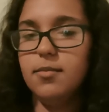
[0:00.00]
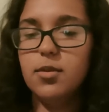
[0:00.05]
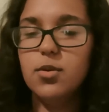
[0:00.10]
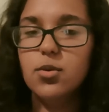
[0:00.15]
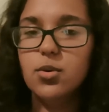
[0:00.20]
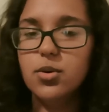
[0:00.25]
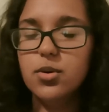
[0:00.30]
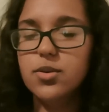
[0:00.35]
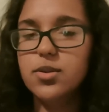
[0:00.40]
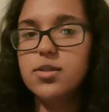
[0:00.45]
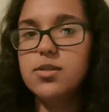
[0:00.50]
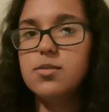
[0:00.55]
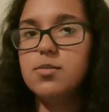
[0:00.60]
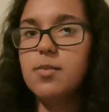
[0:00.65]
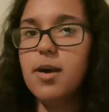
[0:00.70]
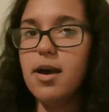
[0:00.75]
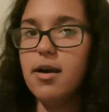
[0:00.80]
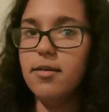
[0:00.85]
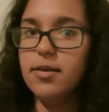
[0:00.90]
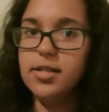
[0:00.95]
course,
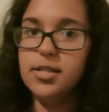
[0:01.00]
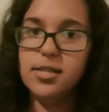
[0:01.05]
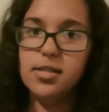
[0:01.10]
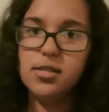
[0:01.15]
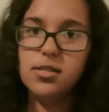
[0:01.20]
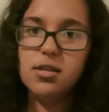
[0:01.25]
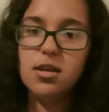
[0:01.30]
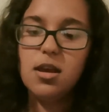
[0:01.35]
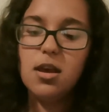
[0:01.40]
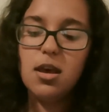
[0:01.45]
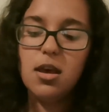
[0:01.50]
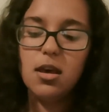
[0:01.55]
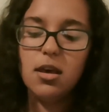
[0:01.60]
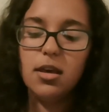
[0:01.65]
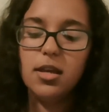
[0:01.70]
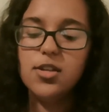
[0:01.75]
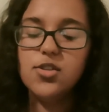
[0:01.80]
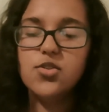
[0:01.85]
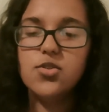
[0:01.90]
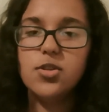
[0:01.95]
where I did a
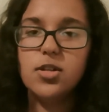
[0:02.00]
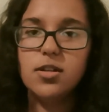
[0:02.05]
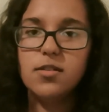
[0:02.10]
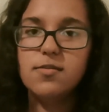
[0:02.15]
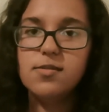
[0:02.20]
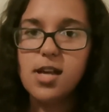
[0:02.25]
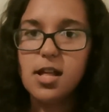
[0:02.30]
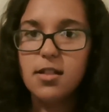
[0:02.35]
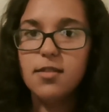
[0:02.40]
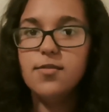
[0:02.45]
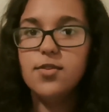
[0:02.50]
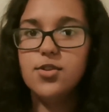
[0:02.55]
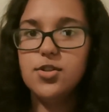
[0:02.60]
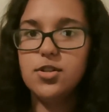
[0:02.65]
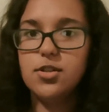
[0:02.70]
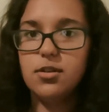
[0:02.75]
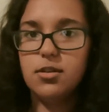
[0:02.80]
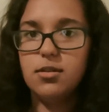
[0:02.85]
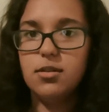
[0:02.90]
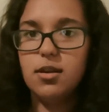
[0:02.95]
history of
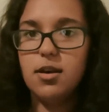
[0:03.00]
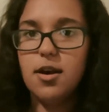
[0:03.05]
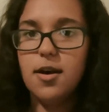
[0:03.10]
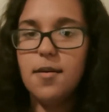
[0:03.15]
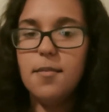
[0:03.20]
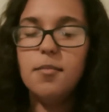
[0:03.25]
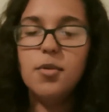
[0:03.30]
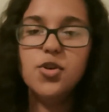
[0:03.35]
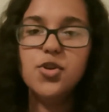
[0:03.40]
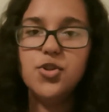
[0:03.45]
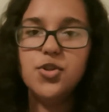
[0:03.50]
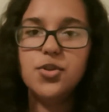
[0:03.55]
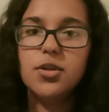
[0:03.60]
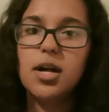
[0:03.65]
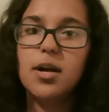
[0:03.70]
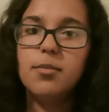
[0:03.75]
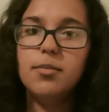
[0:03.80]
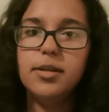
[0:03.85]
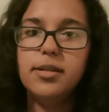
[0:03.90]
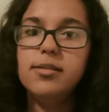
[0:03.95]
television module,
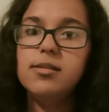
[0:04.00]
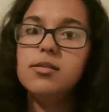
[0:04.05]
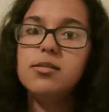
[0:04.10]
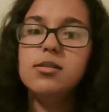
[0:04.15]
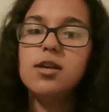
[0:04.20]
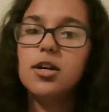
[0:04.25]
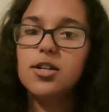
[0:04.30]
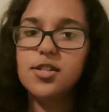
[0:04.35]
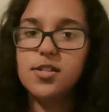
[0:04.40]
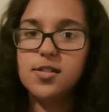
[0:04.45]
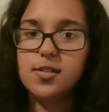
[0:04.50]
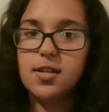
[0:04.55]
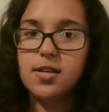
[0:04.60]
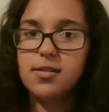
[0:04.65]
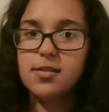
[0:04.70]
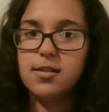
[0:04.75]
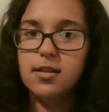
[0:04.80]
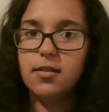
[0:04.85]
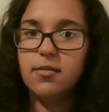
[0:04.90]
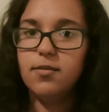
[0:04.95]
and we started
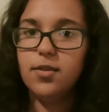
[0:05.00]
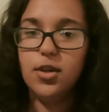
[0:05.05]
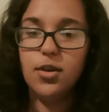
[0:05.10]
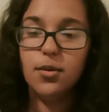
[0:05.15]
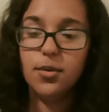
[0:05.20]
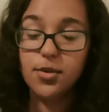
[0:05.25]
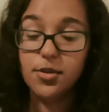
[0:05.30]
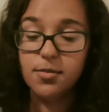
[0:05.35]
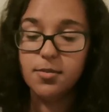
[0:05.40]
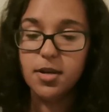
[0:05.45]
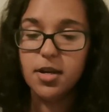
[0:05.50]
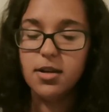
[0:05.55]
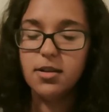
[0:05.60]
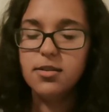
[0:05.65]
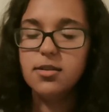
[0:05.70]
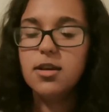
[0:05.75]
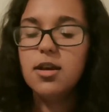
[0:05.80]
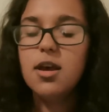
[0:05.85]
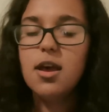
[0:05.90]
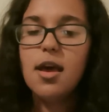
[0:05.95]
discussing video on demand.
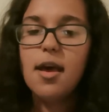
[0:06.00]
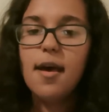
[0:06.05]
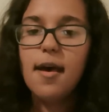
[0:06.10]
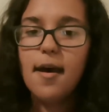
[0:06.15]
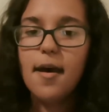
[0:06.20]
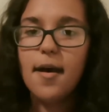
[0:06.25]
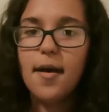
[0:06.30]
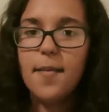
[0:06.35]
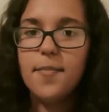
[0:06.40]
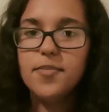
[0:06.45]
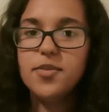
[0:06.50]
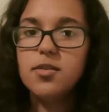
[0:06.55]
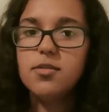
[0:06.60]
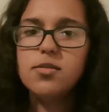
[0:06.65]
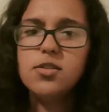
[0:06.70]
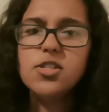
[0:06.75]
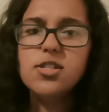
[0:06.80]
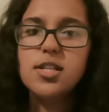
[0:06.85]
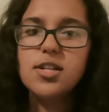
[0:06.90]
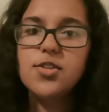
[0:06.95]
So it's
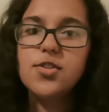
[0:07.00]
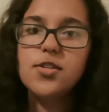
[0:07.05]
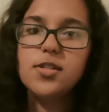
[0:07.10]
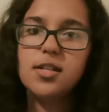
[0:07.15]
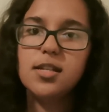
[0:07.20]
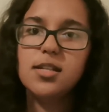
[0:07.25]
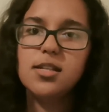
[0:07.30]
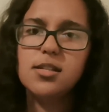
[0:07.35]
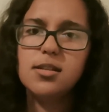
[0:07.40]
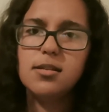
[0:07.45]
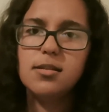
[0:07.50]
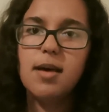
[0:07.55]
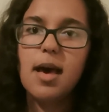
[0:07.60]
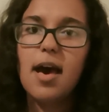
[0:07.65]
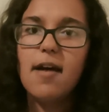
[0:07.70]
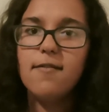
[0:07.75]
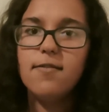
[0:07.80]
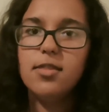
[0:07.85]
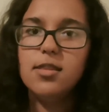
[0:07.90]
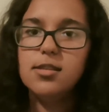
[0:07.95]
just interesting to
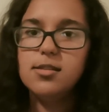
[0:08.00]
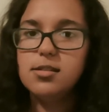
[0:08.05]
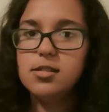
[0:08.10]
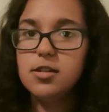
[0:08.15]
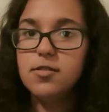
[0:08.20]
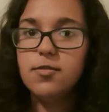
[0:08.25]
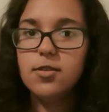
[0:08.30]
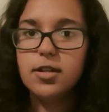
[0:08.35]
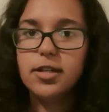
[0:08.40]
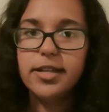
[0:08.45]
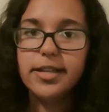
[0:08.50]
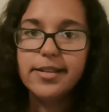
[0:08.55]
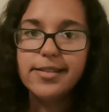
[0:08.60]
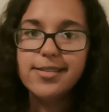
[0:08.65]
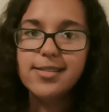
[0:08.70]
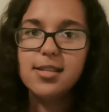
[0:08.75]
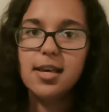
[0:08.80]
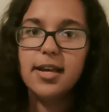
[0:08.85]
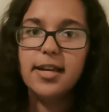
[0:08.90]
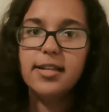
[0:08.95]
have this different
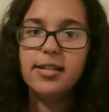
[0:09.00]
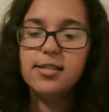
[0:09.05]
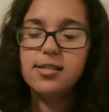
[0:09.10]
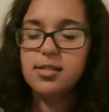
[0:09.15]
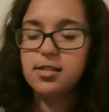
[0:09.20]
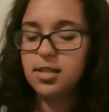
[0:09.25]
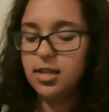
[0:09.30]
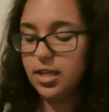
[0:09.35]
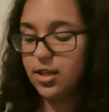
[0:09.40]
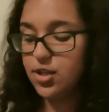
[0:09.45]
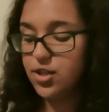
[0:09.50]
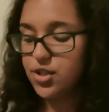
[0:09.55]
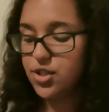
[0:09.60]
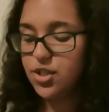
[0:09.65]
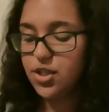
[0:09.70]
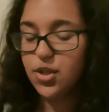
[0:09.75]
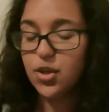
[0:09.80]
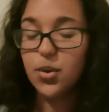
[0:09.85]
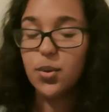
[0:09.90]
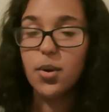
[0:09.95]
insight
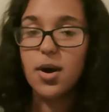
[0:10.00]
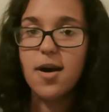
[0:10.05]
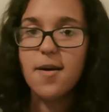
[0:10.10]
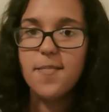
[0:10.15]
into